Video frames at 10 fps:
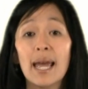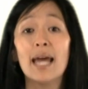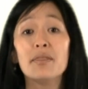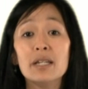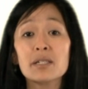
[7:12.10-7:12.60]

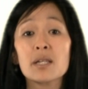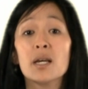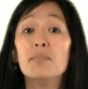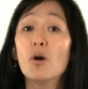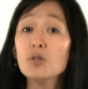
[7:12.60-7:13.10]
And this
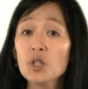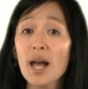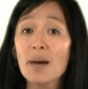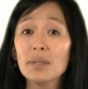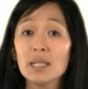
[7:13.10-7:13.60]
most
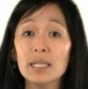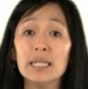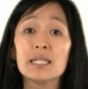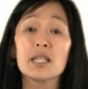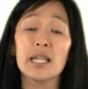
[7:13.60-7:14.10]
commonly
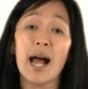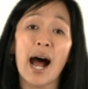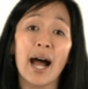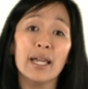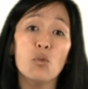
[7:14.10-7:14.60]
is the
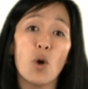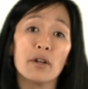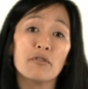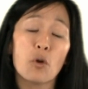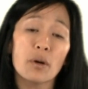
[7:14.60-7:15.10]

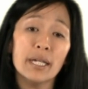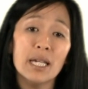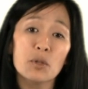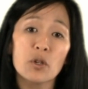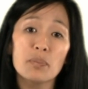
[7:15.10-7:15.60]
I-140
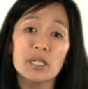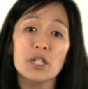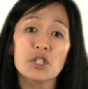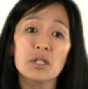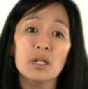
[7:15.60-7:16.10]
immigrant
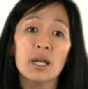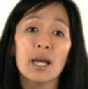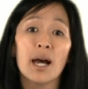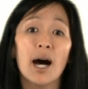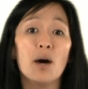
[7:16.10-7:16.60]
petition.
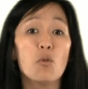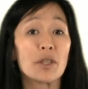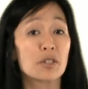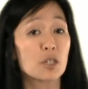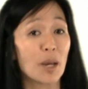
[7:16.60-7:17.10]

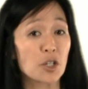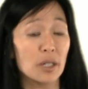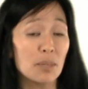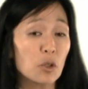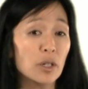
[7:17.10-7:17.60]
With special
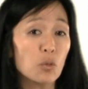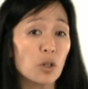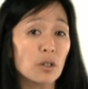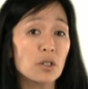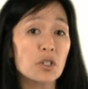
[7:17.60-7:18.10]
immigrant
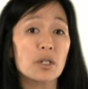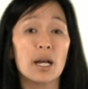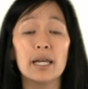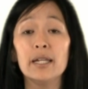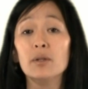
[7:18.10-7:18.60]
workers,
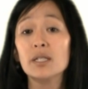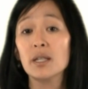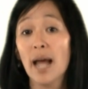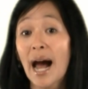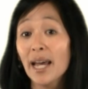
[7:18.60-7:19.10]
it is
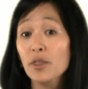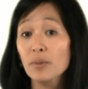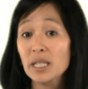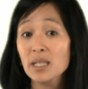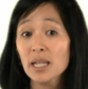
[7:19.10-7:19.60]
the
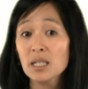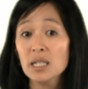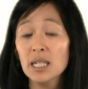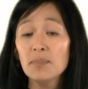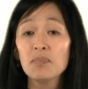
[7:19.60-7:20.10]

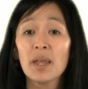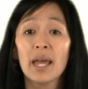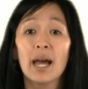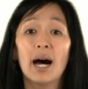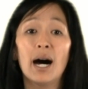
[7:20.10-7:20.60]
I-360.
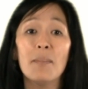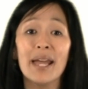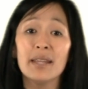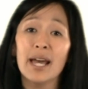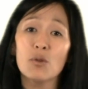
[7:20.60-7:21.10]

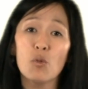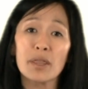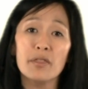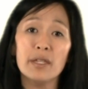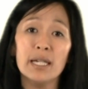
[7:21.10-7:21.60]
And then
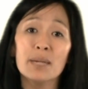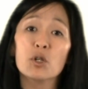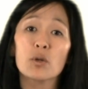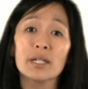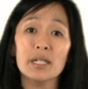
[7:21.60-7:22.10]
with the
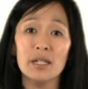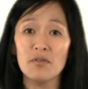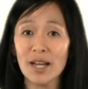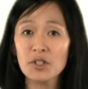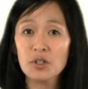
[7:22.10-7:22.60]
immigrant
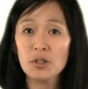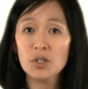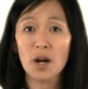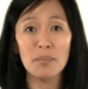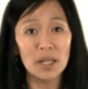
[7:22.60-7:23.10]

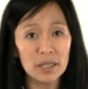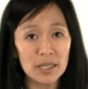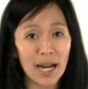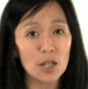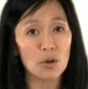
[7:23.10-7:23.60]
investors, our $1
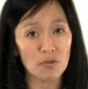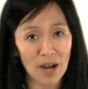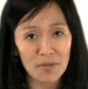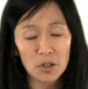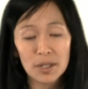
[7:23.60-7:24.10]
million or
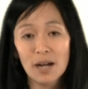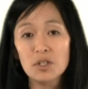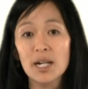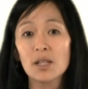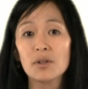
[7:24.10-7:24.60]

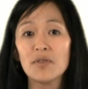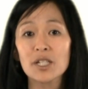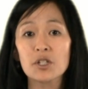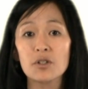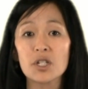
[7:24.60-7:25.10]
$500,000
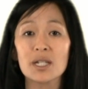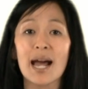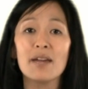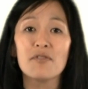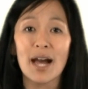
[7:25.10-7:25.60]
investors, it's an
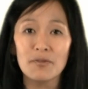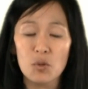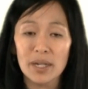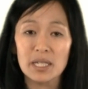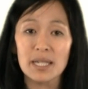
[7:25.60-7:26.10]

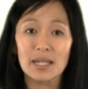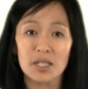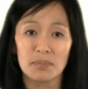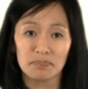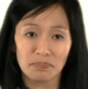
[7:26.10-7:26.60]
I-526.